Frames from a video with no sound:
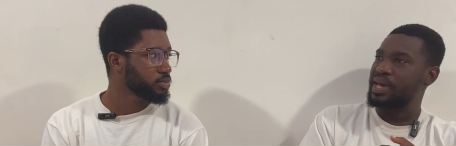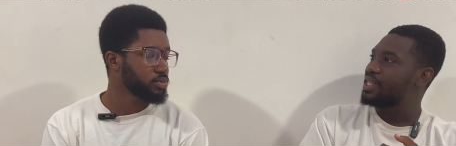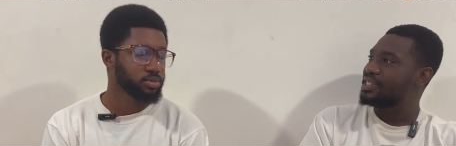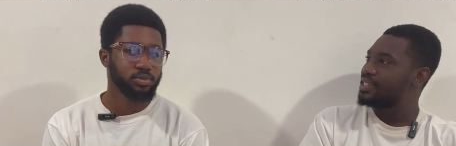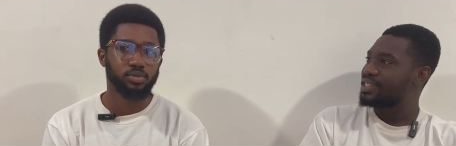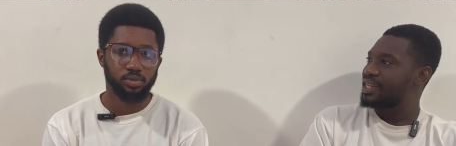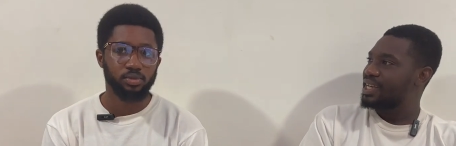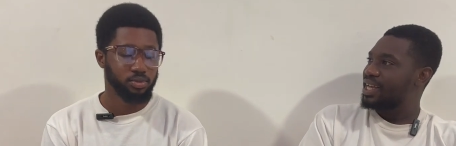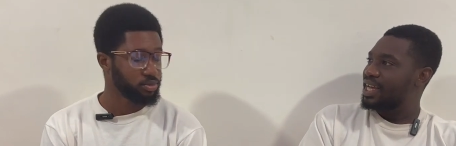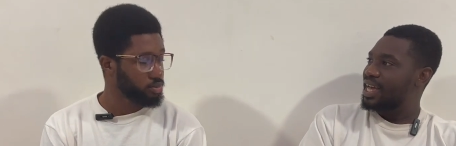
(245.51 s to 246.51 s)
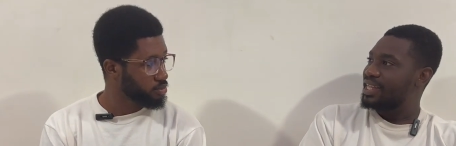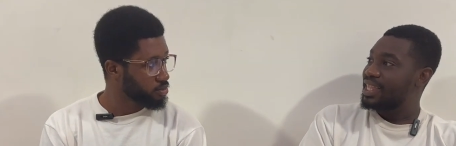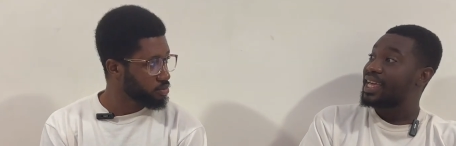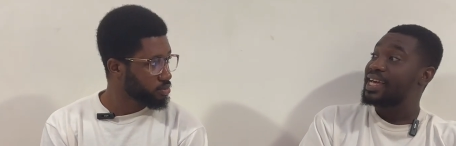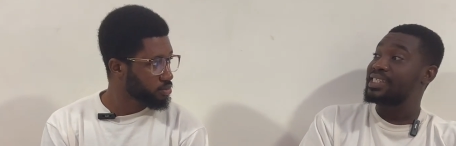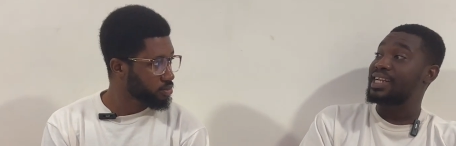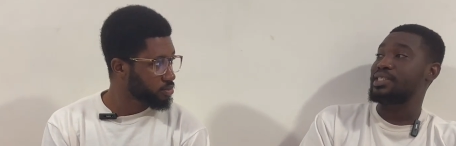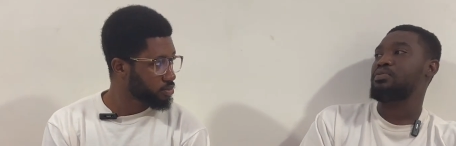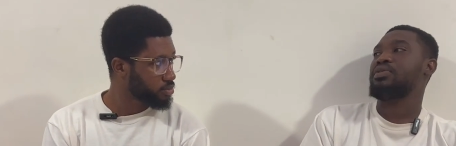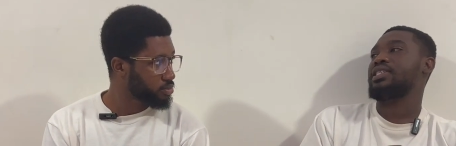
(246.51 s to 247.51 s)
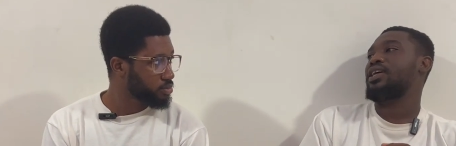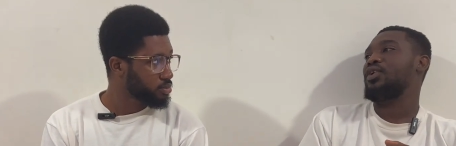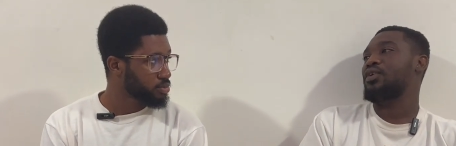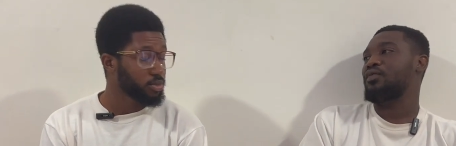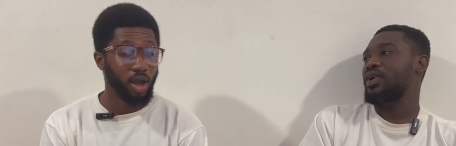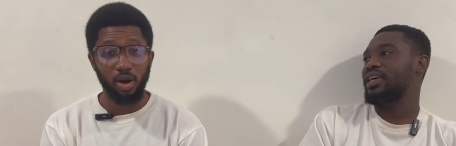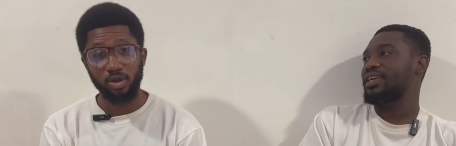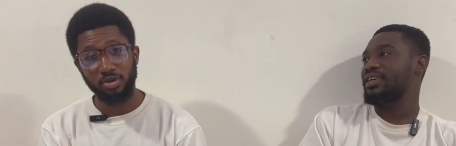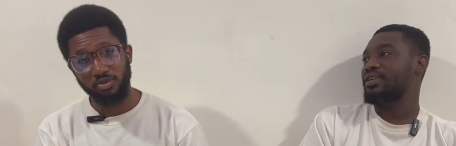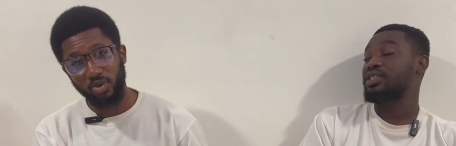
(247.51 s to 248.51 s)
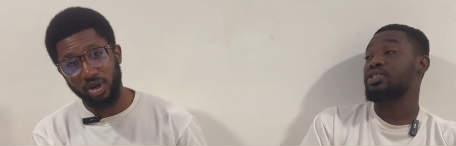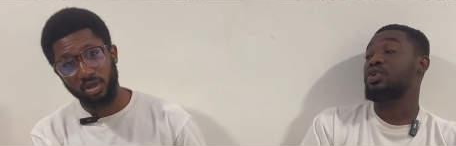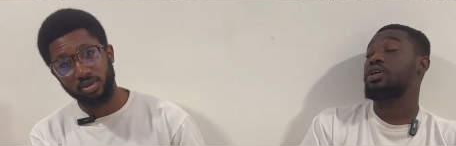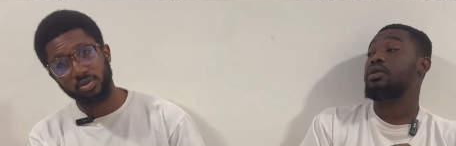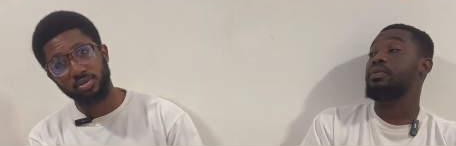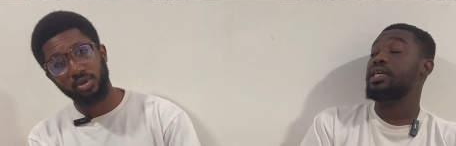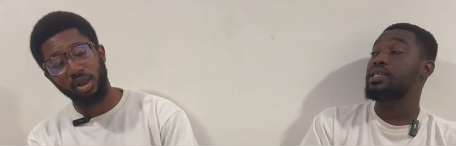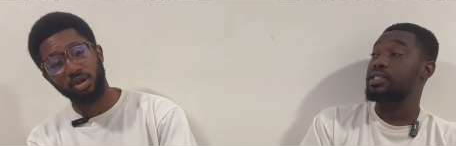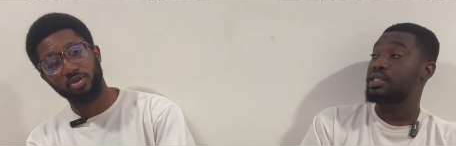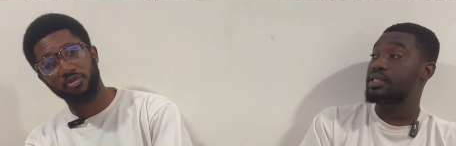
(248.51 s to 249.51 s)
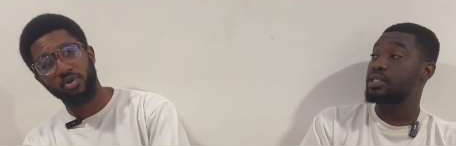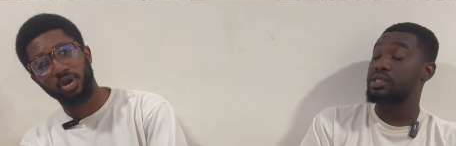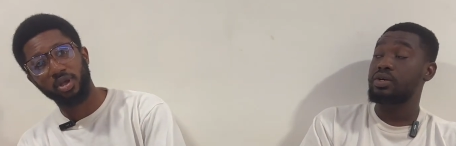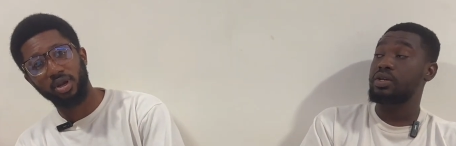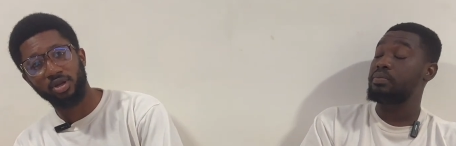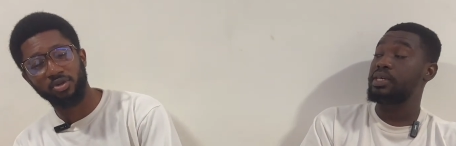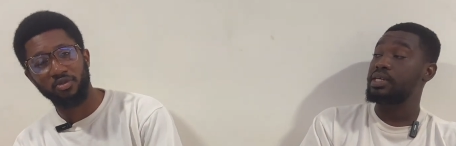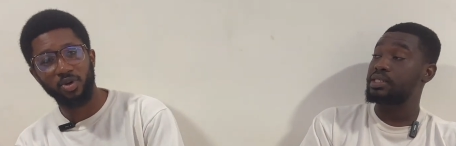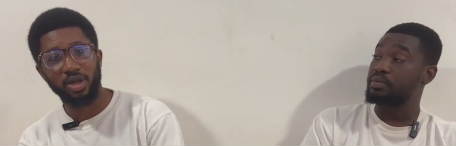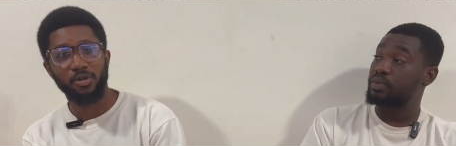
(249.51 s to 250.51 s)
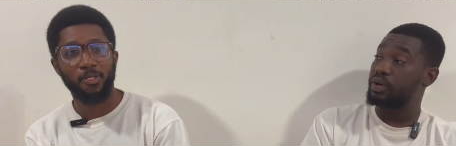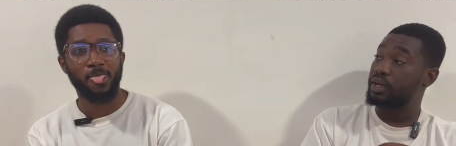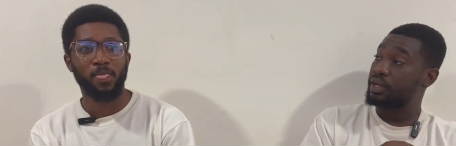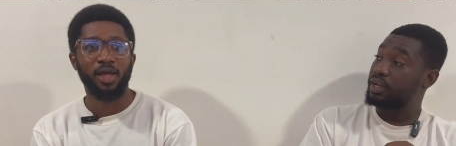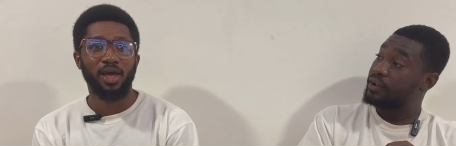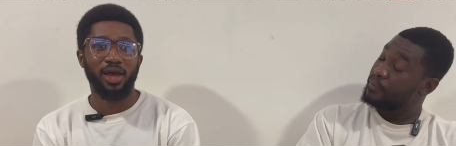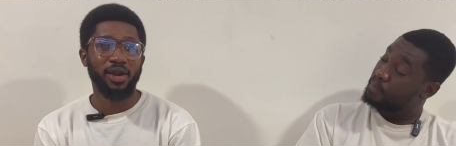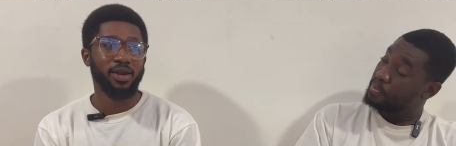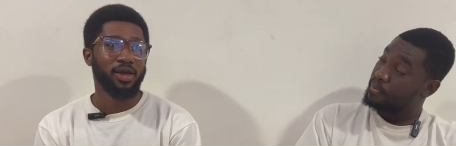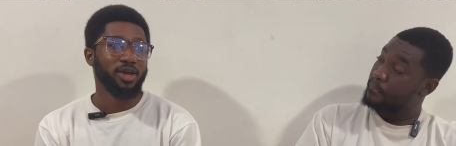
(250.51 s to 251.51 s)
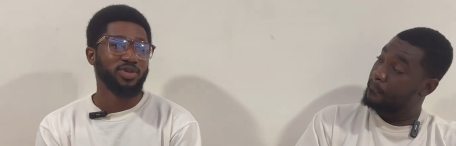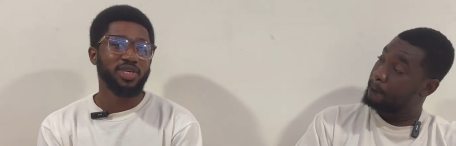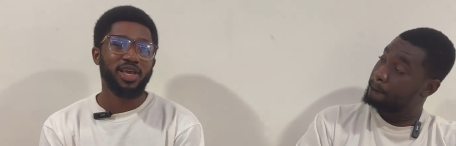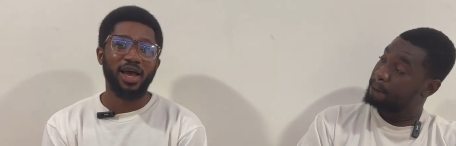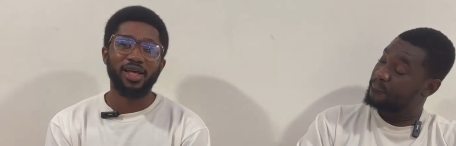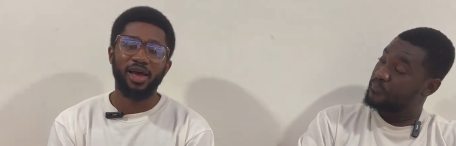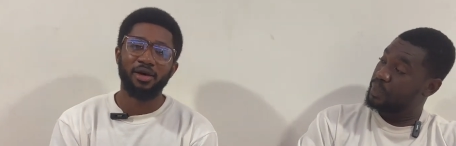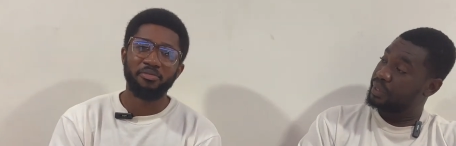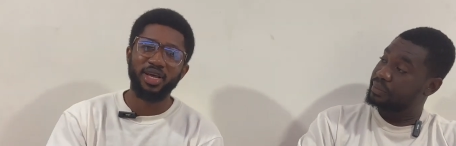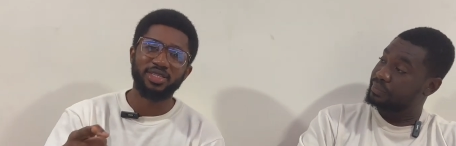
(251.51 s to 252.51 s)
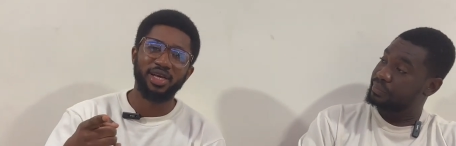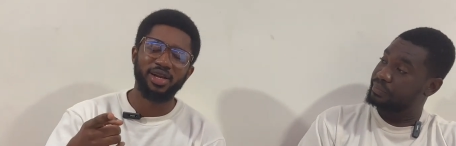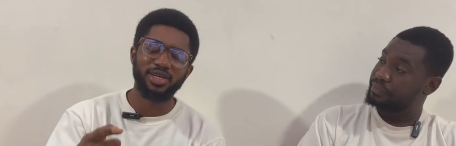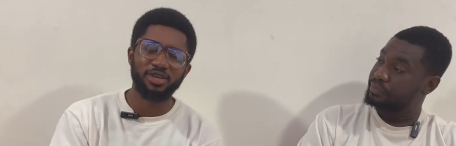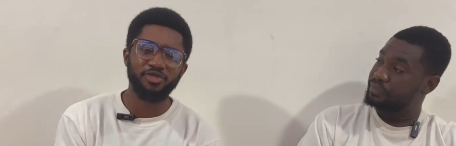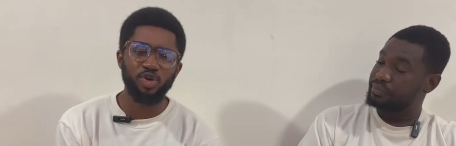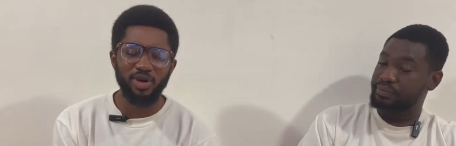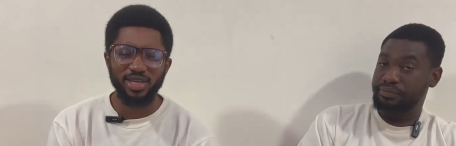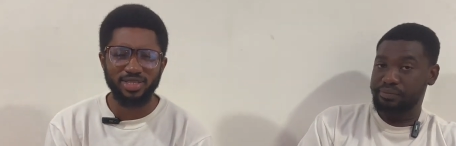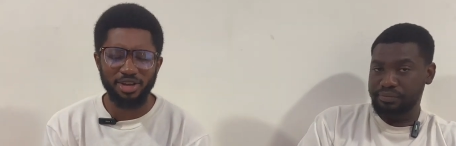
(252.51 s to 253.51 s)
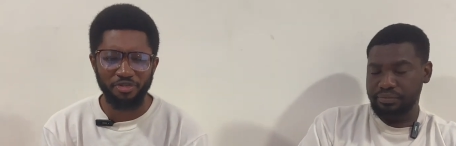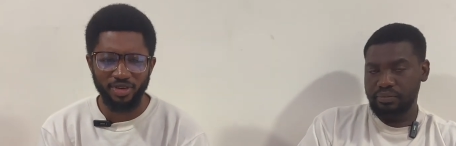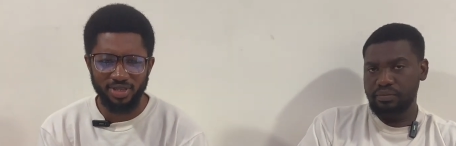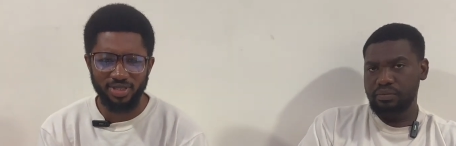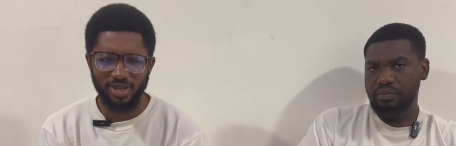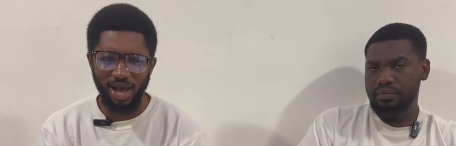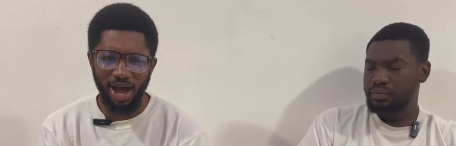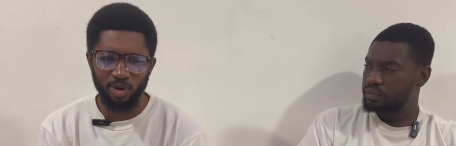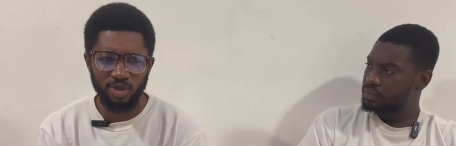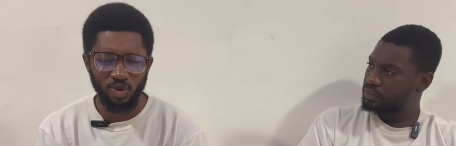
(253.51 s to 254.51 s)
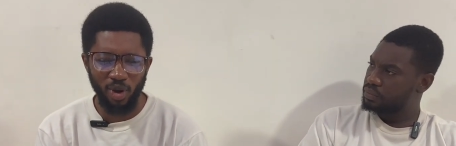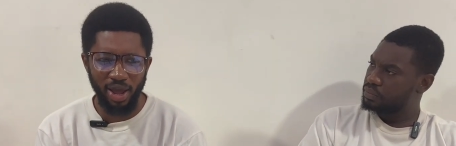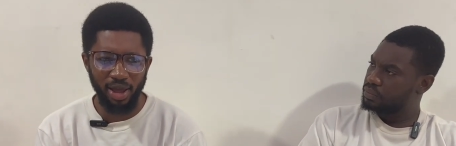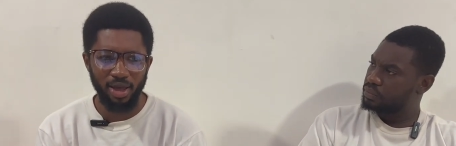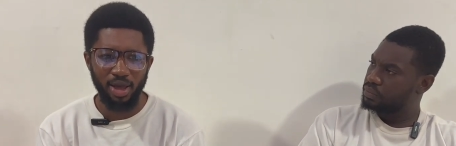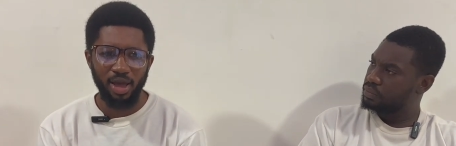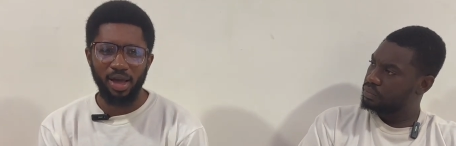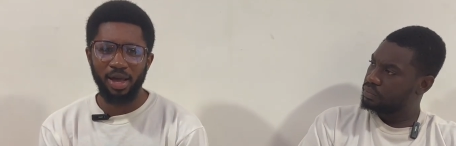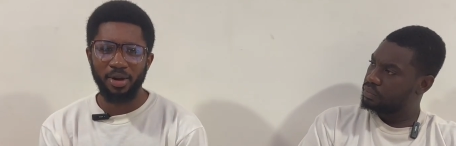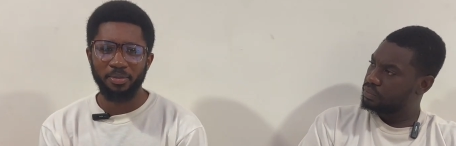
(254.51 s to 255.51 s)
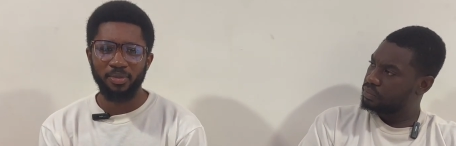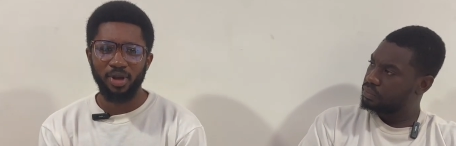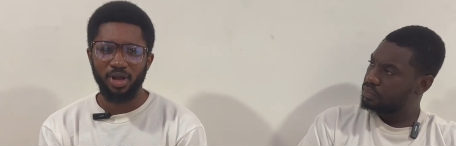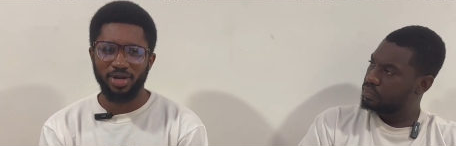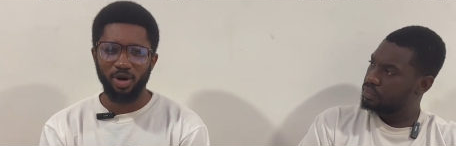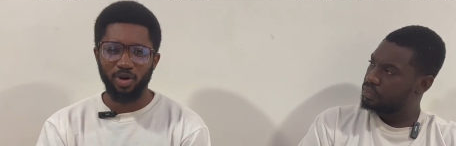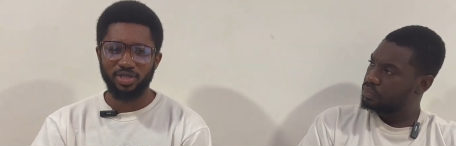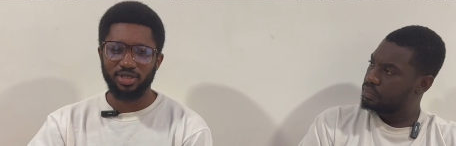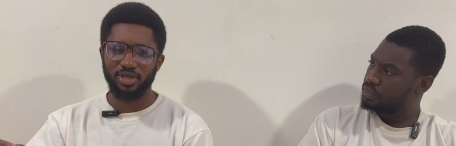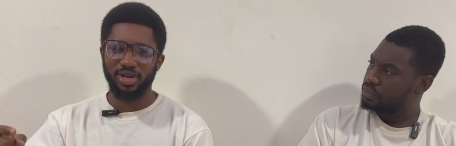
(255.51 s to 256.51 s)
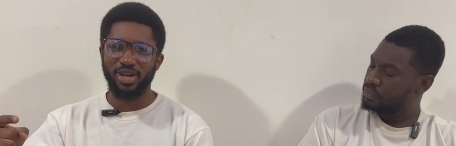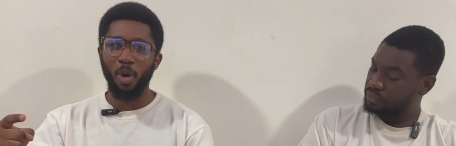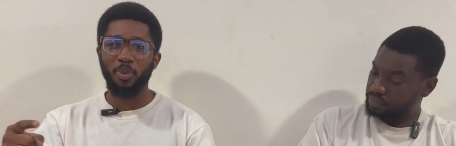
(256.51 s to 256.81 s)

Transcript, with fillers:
Speaker 1: bench, I think Ayton has to put in a lot of work. A lot of work. Because it's not going to be easy. A lot of work. It's not going to be easy work. work.
Speaker 2: And you see, I um, there's a there's a video that surfaced out where um, there was the